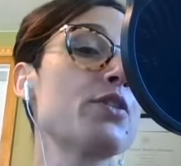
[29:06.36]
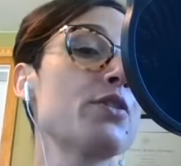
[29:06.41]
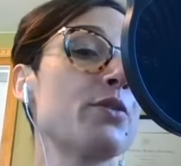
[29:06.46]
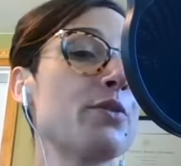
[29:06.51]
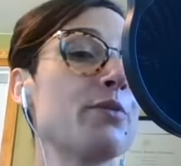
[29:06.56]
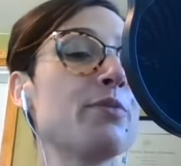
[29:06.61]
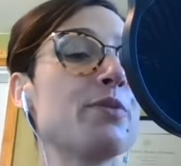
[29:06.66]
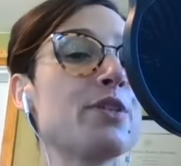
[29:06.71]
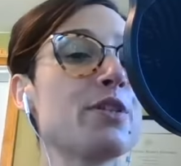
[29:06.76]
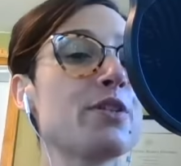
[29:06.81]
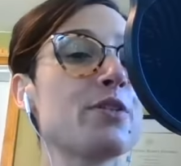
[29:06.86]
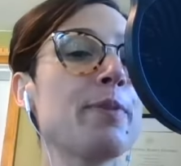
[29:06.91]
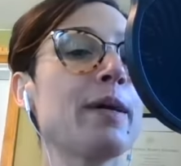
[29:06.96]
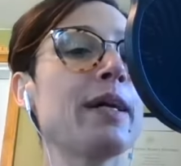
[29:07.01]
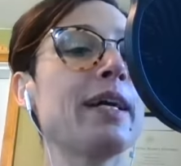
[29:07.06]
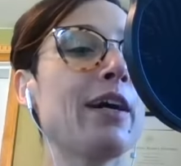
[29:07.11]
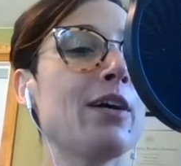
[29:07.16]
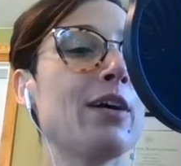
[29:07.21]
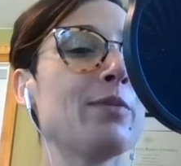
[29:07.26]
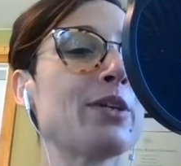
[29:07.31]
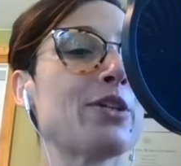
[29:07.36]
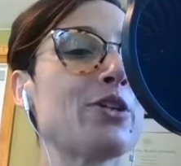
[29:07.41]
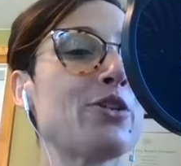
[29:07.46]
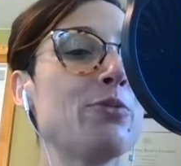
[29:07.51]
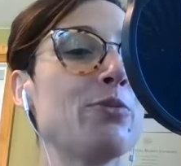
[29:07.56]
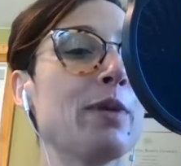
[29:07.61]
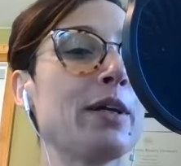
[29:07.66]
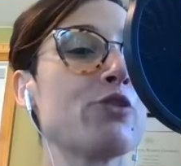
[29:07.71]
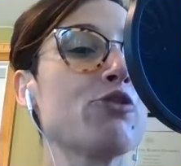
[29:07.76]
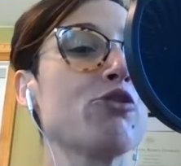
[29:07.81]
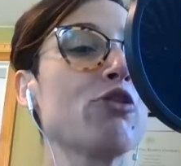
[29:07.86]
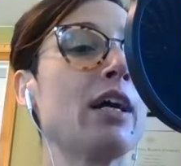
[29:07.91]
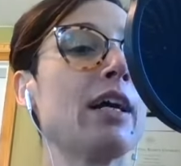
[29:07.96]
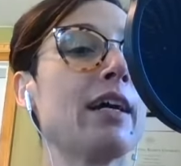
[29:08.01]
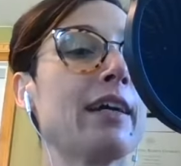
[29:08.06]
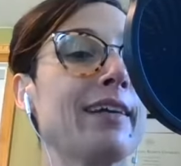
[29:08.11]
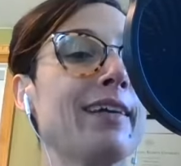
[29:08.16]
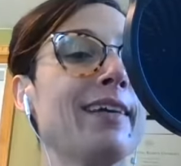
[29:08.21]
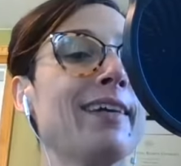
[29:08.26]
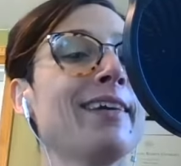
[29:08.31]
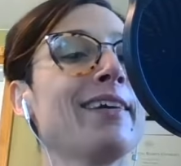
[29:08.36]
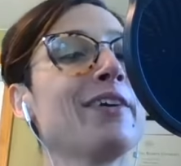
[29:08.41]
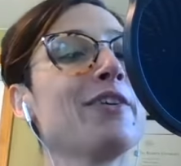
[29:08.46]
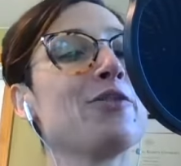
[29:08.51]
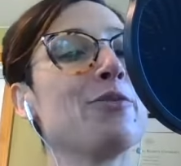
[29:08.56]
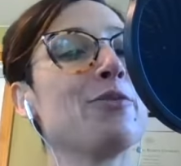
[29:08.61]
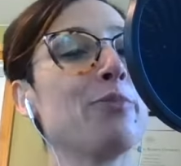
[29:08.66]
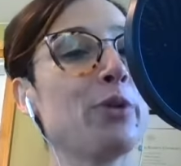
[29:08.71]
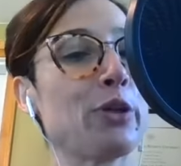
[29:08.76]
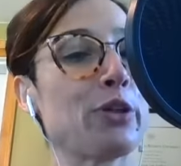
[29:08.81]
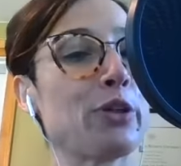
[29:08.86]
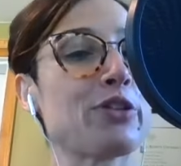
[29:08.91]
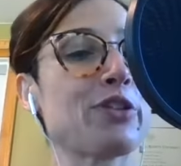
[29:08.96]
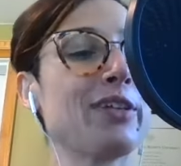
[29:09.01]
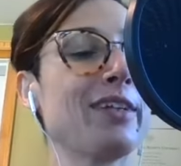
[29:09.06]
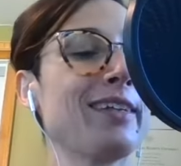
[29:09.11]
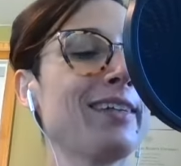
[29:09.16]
So, to, despite how much you might try to put